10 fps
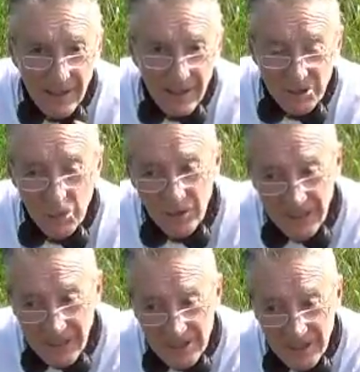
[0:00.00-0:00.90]
catch you on the
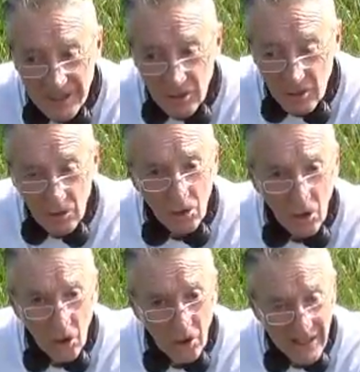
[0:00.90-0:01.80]
next signal
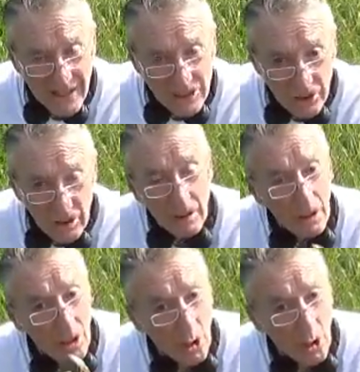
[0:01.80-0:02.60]
or I'll catch you at